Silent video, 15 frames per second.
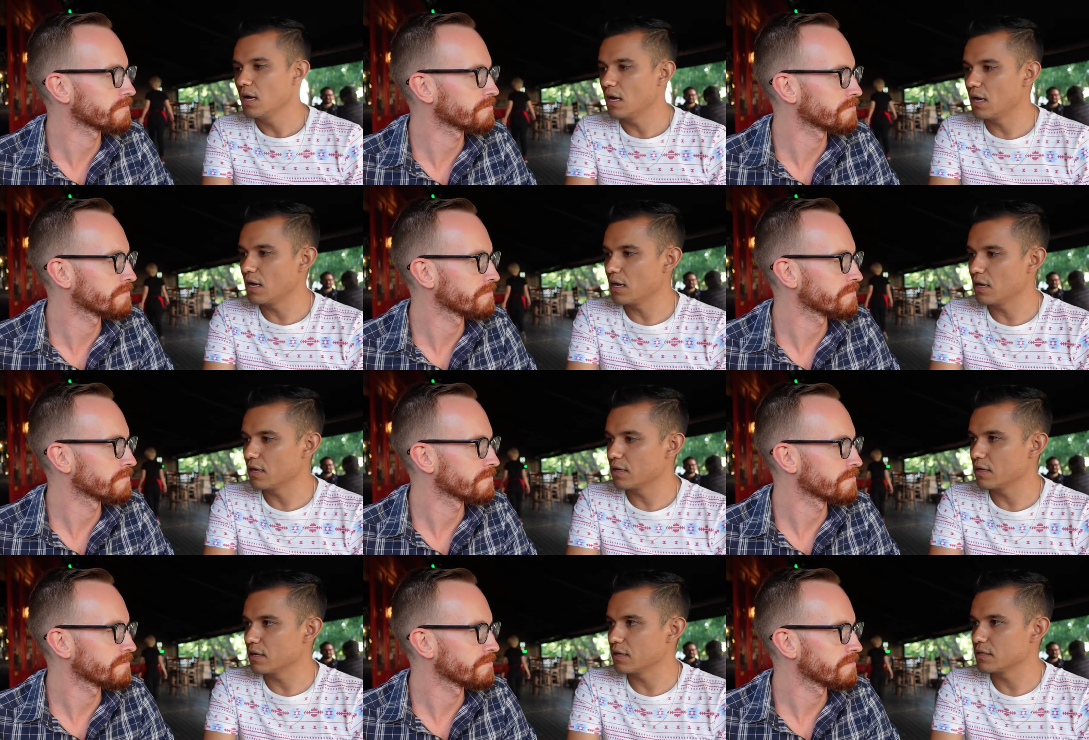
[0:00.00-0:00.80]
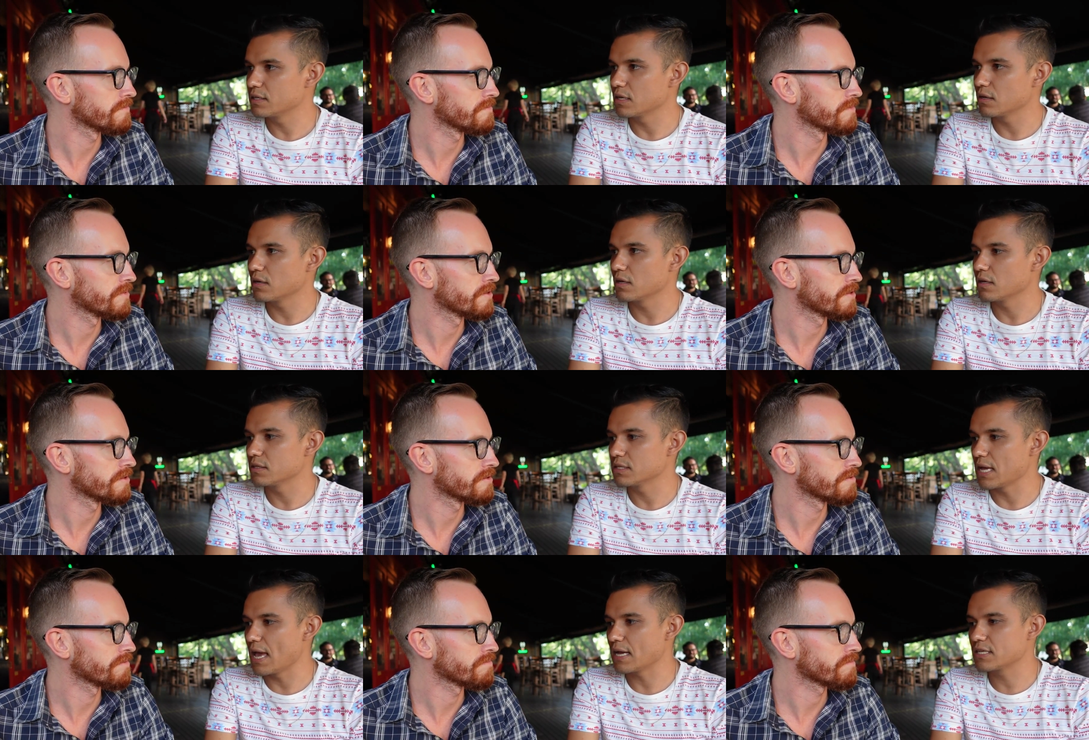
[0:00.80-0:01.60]
Speaker 1: uh, the
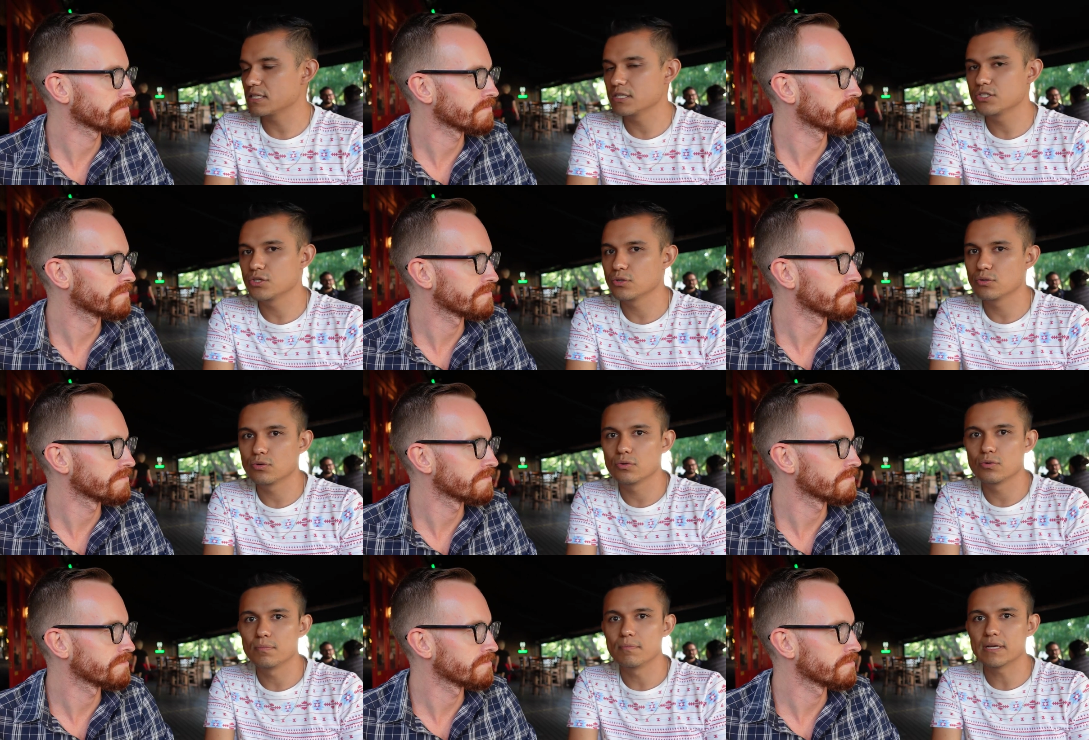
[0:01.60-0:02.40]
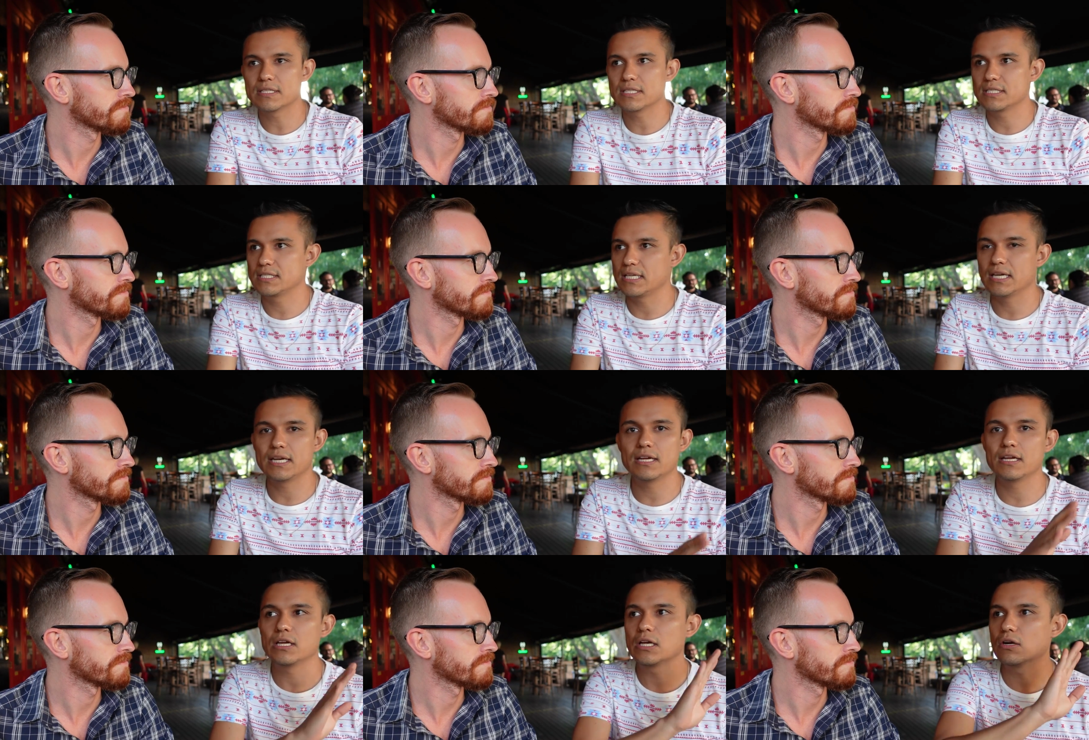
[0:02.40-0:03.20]
the exit to Mexico
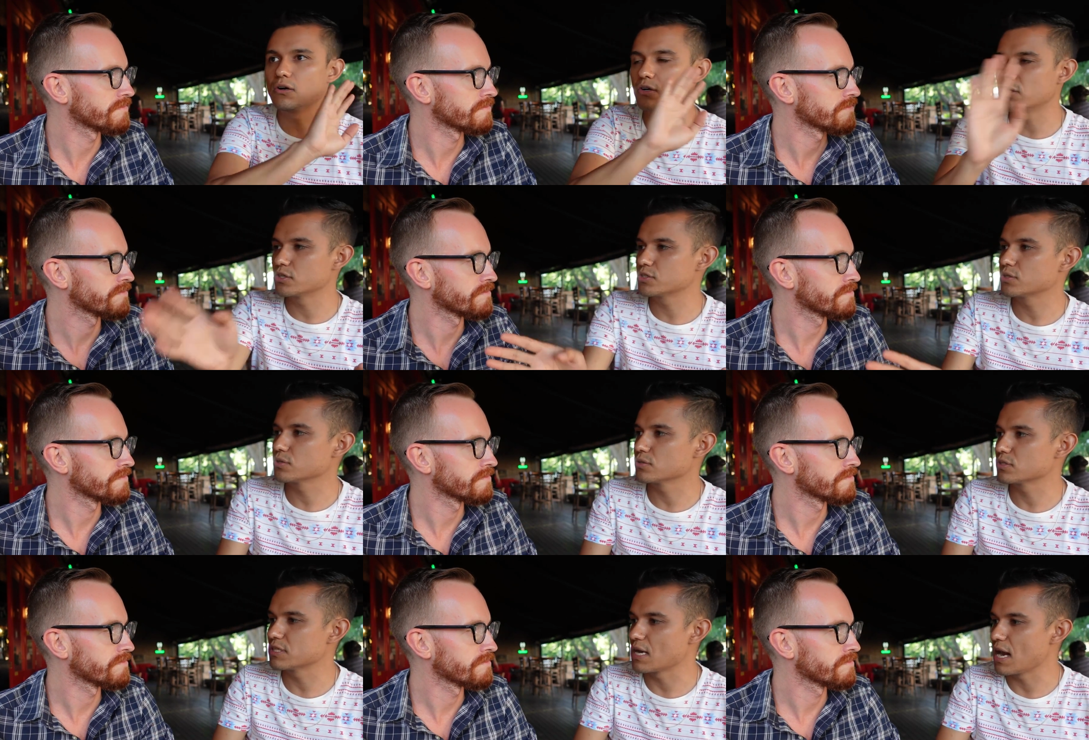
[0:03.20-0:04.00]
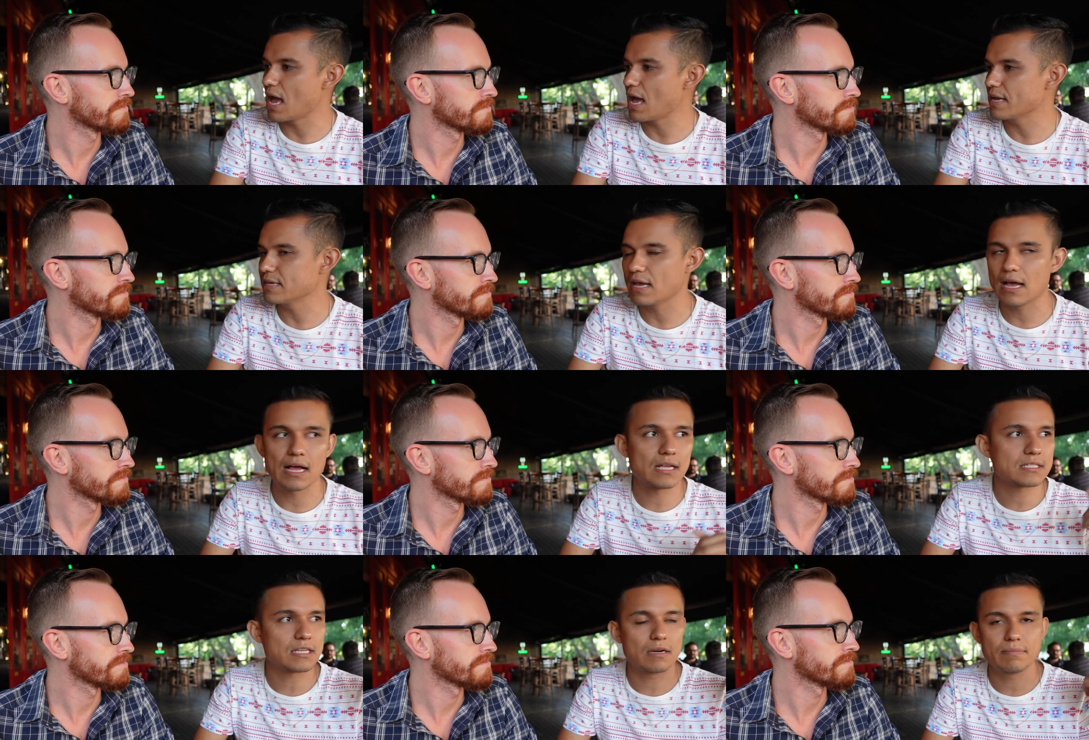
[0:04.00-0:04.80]
City or to
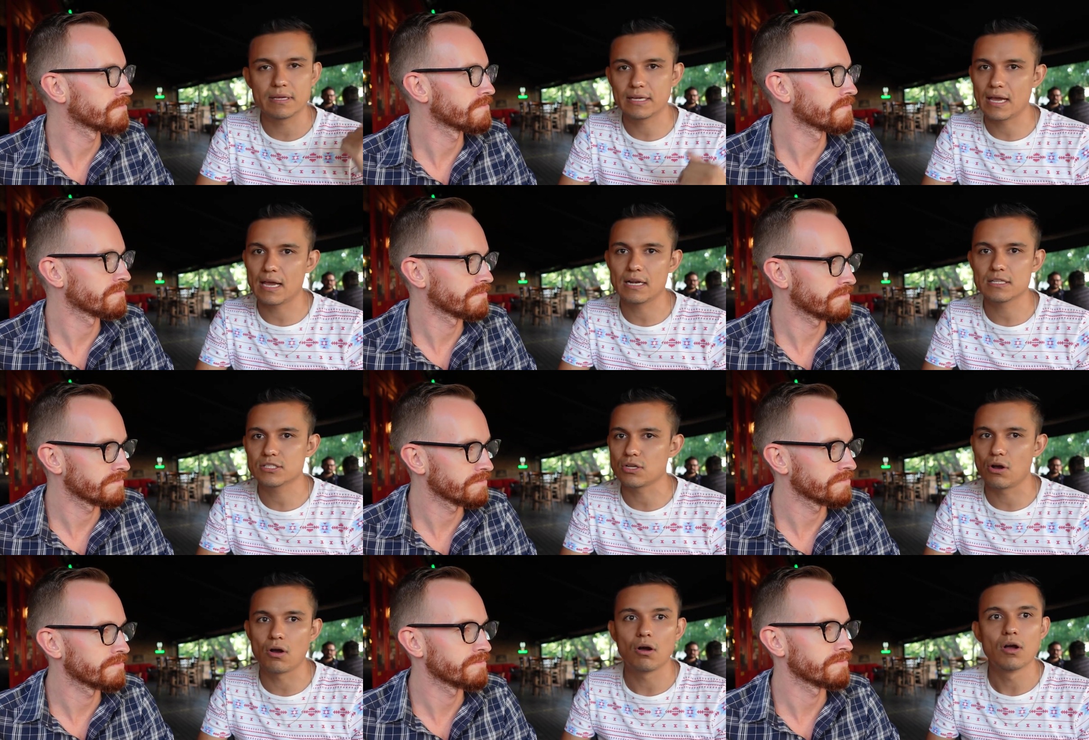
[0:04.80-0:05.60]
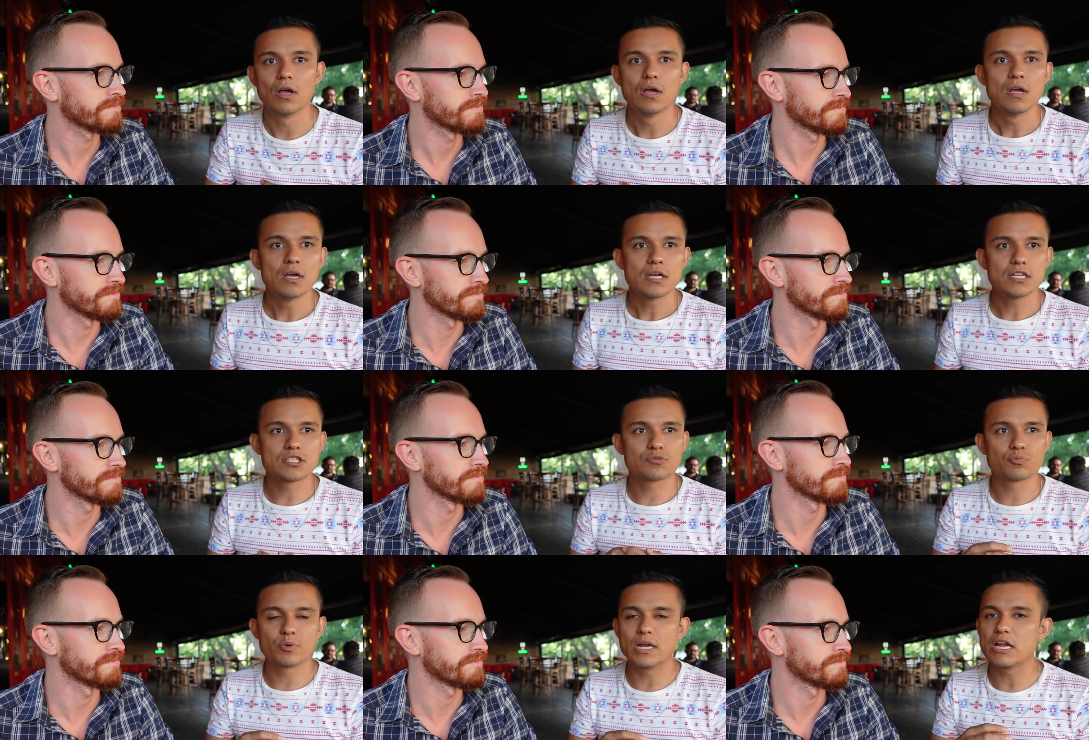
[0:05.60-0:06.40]
Celaya, San Miguel. So
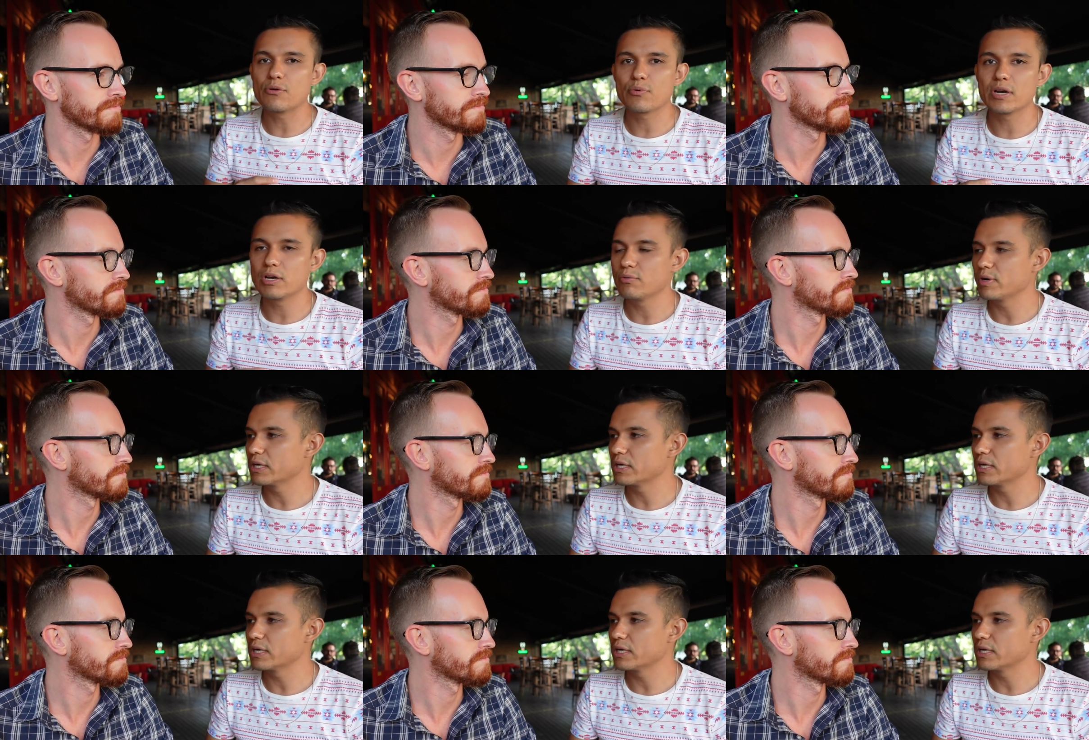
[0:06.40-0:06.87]
it's really really